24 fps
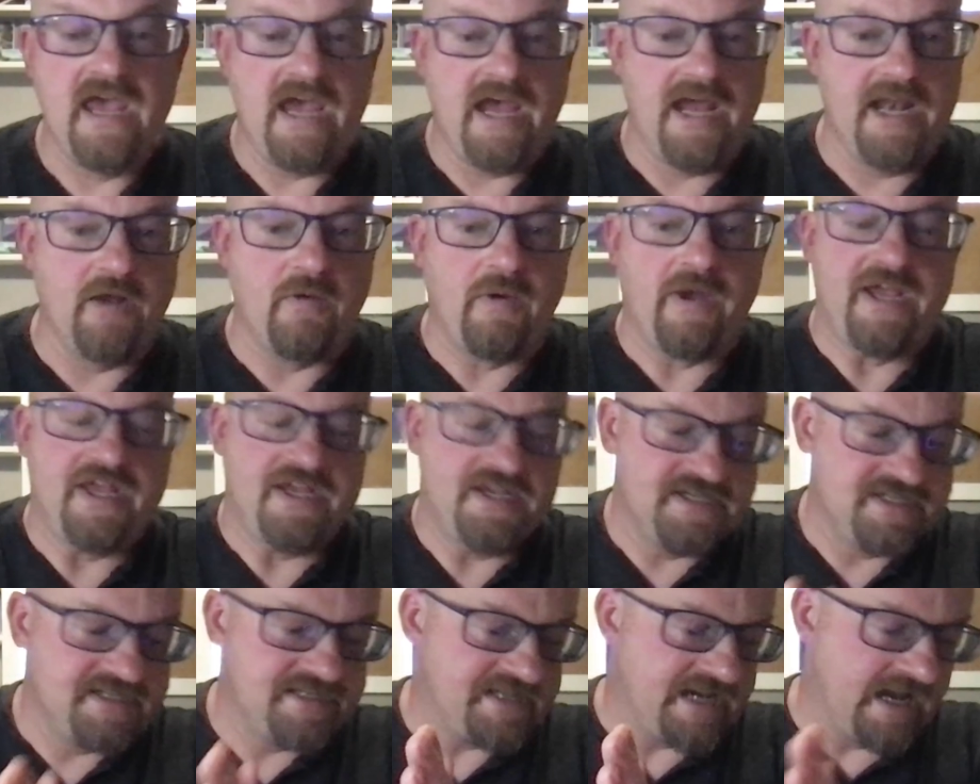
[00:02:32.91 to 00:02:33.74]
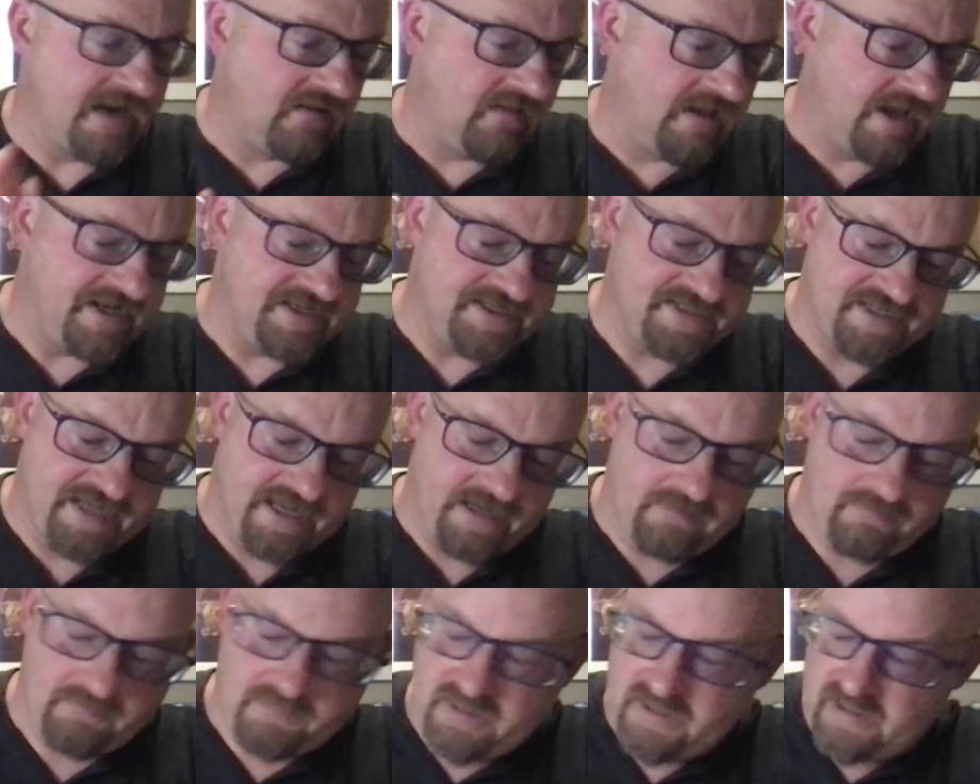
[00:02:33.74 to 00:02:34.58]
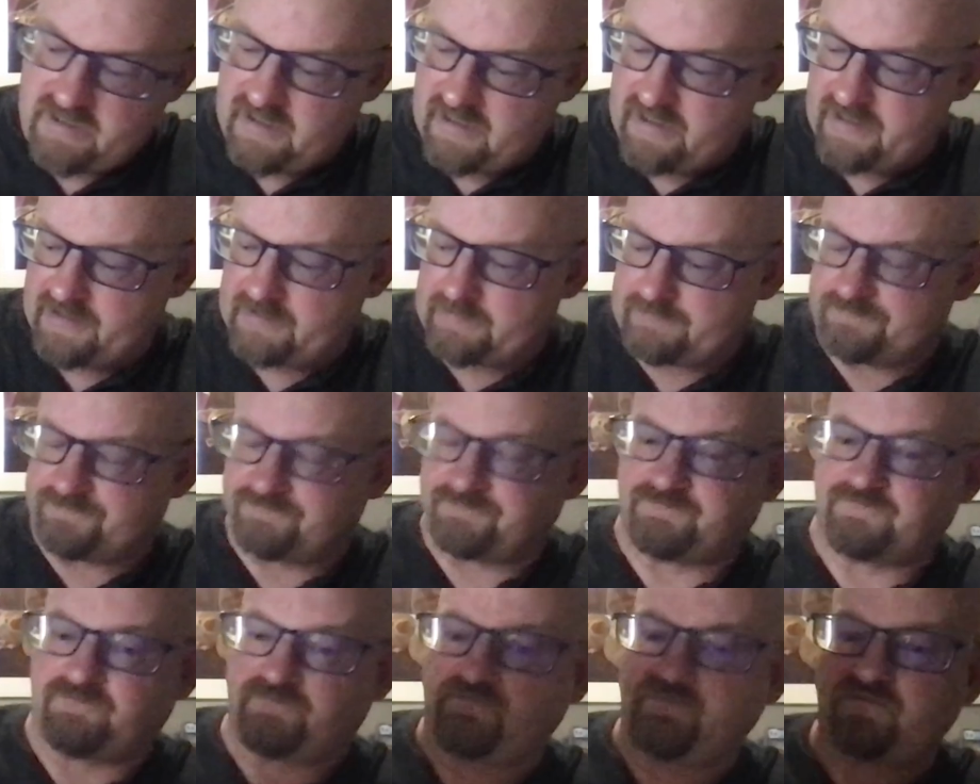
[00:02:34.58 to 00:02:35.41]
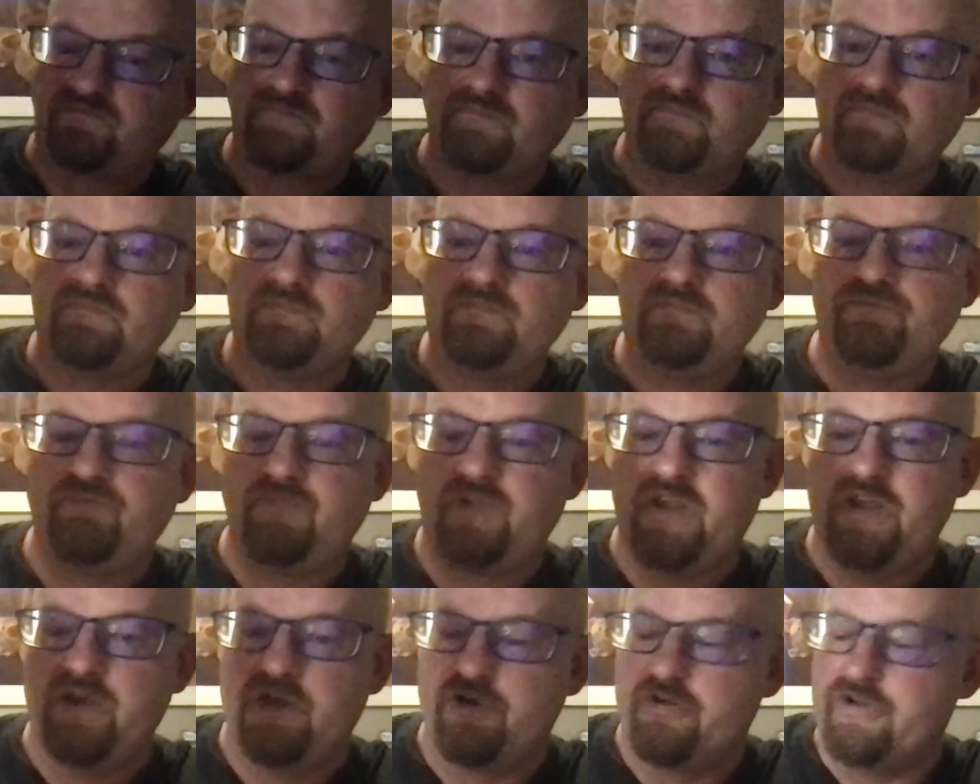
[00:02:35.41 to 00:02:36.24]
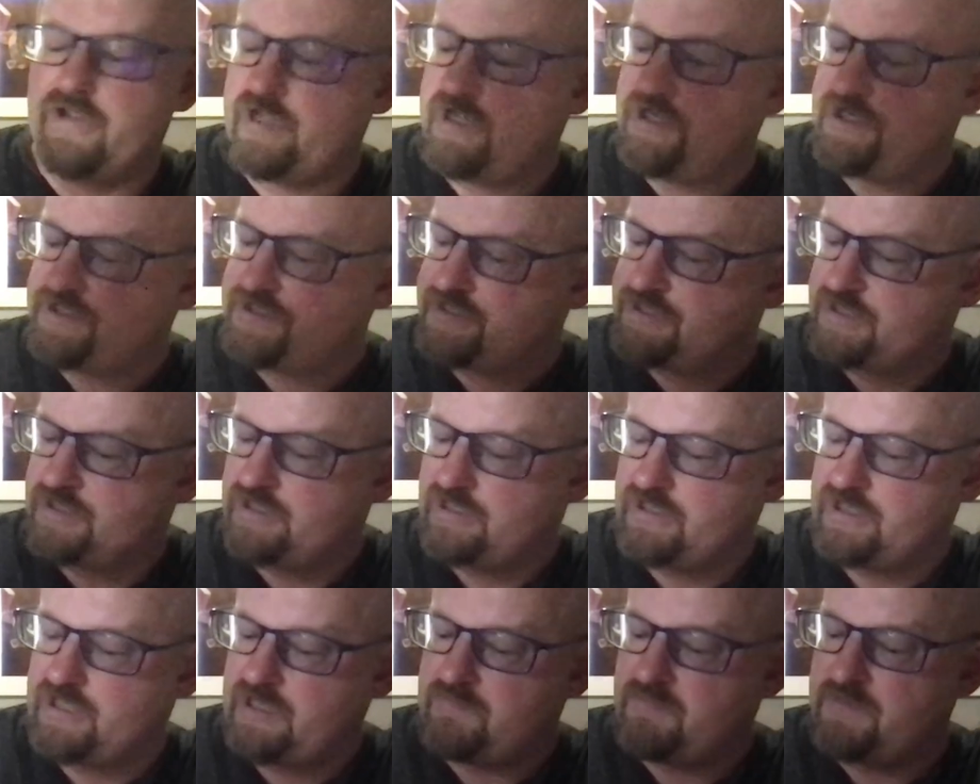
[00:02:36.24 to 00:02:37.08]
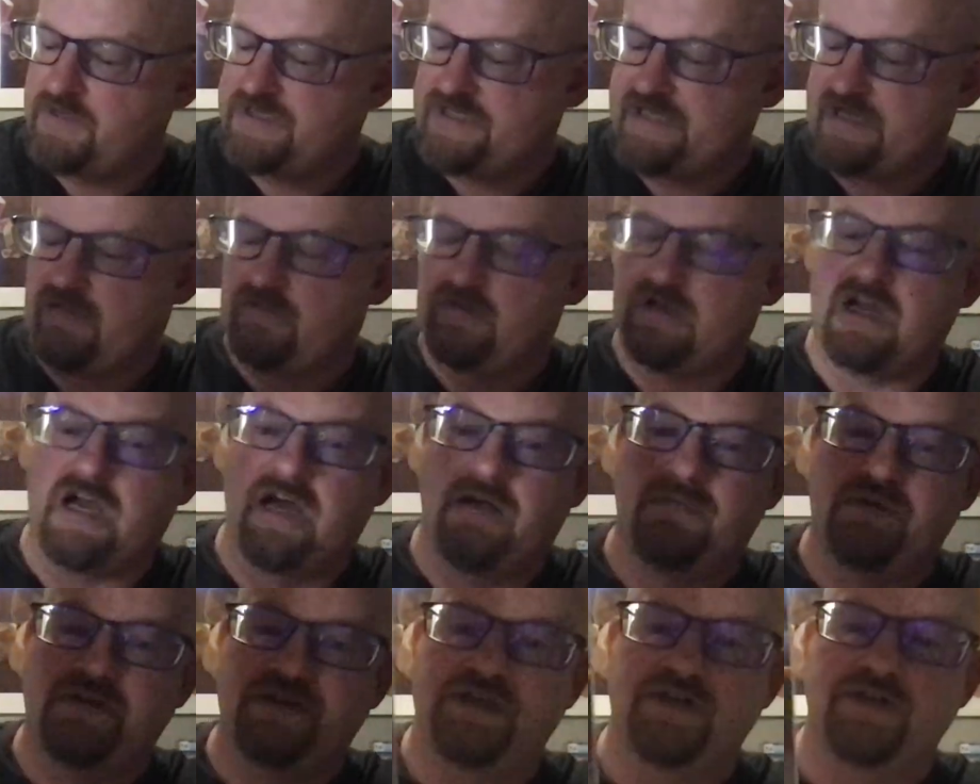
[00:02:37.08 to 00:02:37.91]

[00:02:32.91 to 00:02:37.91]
Anyway, Satellite Sam. Um, here is the Midtown Comics